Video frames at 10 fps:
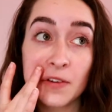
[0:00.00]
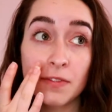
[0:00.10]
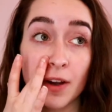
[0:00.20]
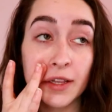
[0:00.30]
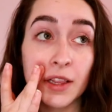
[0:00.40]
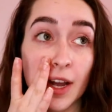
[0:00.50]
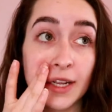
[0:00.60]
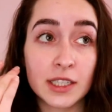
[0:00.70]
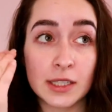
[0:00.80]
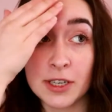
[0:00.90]
fine
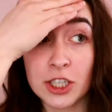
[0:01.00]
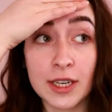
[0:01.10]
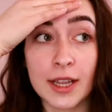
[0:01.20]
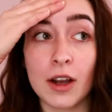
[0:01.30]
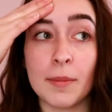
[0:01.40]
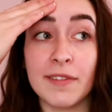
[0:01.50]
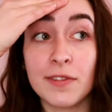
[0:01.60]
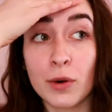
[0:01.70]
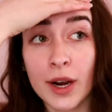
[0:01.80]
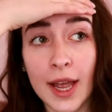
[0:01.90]
lines, especially like on my
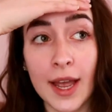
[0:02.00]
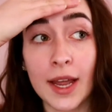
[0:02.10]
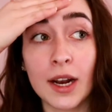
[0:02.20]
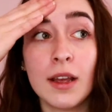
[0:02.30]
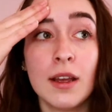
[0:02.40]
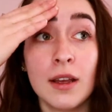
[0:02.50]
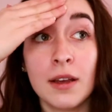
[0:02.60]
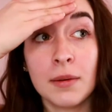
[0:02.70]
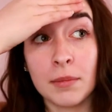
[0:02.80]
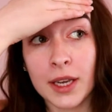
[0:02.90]
forehead,
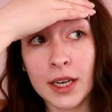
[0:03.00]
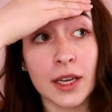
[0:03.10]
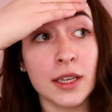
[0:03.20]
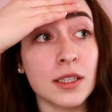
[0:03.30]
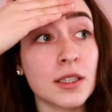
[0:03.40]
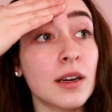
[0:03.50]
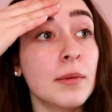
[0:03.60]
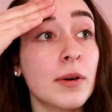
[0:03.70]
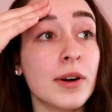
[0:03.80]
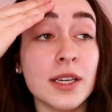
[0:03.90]
because I'm
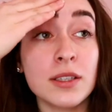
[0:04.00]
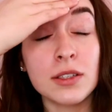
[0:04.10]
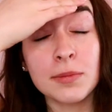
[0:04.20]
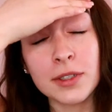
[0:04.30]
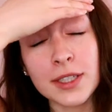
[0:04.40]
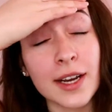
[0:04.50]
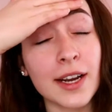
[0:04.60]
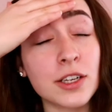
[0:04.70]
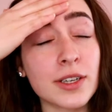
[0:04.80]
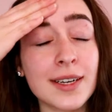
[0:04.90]
always super
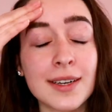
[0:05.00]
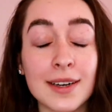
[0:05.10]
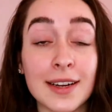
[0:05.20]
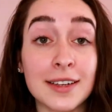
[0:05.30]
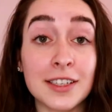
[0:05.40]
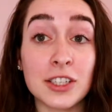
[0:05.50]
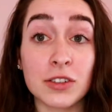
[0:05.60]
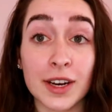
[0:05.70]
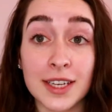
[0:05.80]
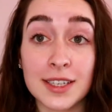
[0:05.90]
dehydrated and
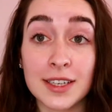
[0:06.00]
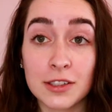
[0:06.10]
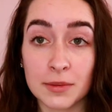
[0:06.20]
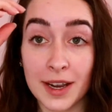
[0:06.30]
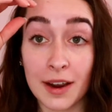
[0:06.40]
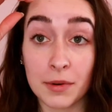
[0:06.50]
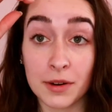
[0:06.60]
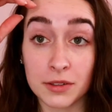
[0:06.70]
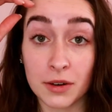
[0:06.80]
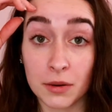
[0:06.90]
stressing, so my
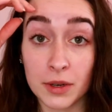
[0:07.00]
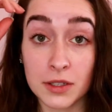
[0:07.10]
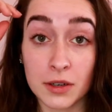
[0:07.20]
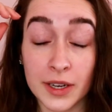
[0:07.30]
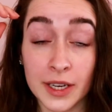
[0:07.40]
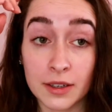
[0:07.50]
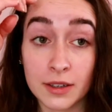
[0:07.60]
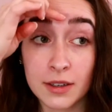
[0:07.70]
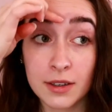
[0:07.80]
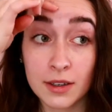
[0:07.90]
eyebrows are always going
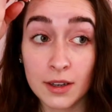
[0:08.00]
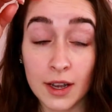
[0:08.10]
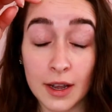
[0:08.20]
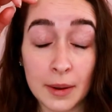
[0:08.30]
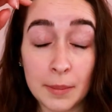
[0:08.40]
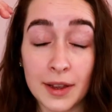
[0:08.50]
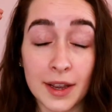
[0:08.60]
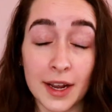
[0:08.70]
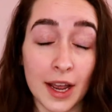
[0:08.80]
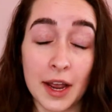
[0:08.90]
up.
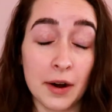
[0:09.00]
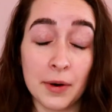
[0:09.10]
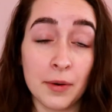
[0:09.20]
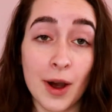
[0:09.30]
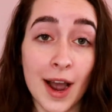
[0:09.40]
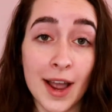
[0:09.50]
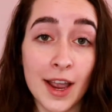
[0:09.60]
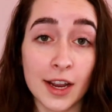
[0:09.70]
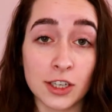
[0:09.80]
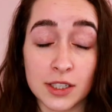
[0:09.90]
I don't know why,
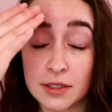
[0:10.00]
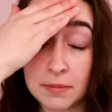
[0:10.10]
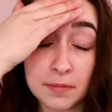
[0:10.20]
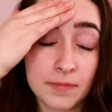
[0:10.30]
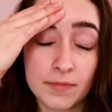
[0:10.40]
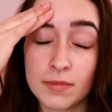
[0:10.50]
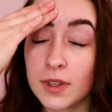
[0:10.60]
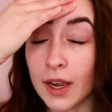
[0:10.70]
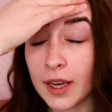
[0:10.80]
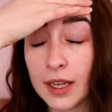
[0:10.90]

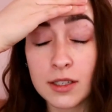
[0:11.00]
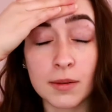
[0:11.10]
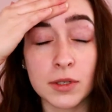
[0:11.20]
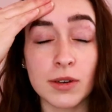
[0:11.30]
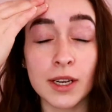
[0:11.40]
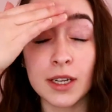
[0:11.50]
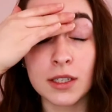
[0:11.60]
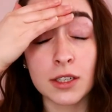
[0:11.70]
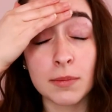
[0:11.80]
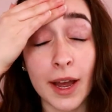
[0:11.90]
I can't stop doing it. It's
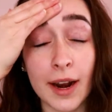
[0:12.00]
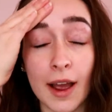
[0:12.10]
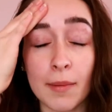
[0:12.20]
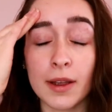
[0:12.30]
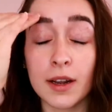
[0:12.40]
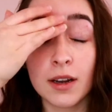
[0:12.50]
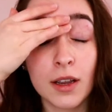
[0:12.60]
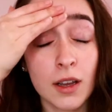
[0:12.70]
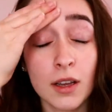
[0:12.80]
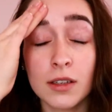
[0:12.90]
such a bad habit.
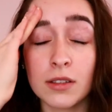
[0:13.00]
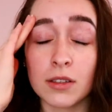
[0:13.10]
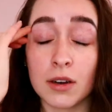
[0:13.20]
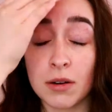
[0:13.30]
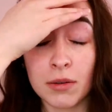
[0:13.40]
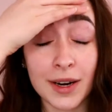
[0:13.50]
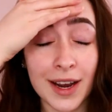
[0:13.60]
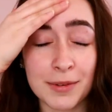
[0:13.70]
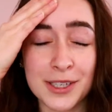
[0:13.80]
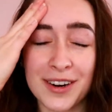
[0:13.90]
So now
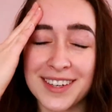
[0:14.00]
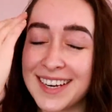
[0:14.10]
I'm starting to